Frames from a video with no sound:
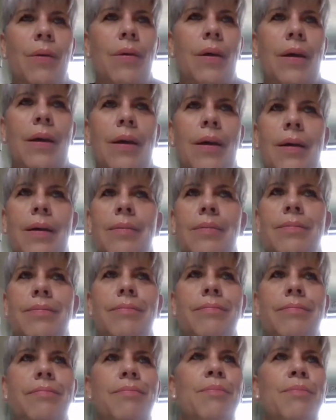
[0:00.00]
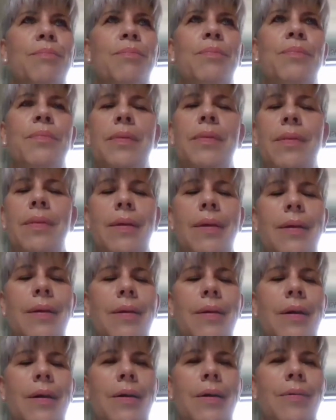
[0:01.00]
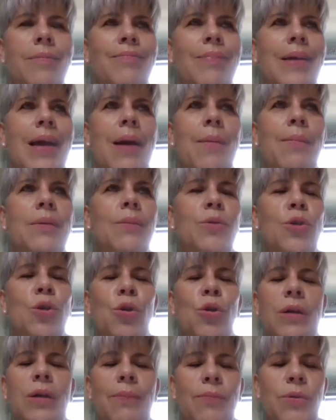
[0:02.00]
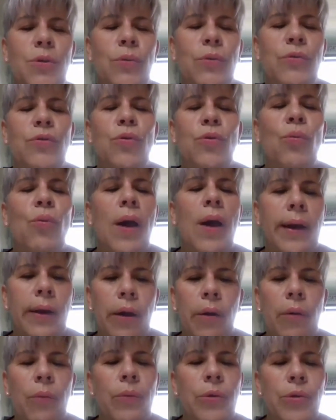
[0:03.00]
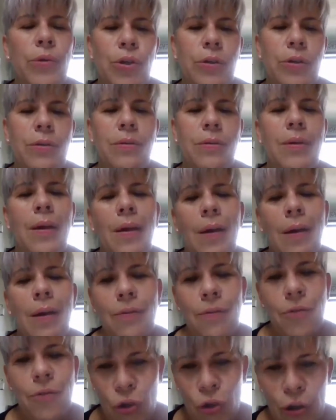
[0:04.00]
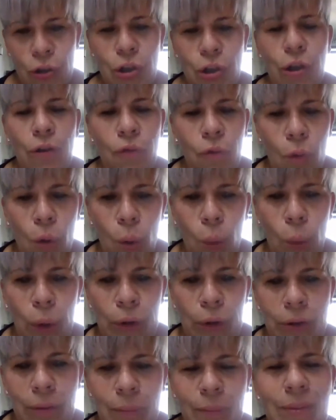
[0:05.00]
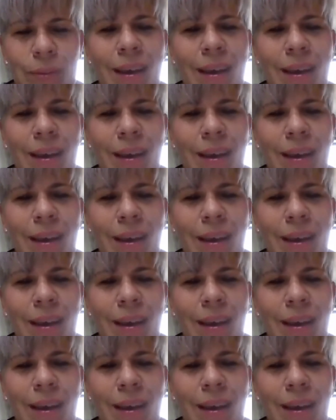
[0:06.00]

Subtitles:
uh, our emblem to look up to is the rhino, which is charging forward,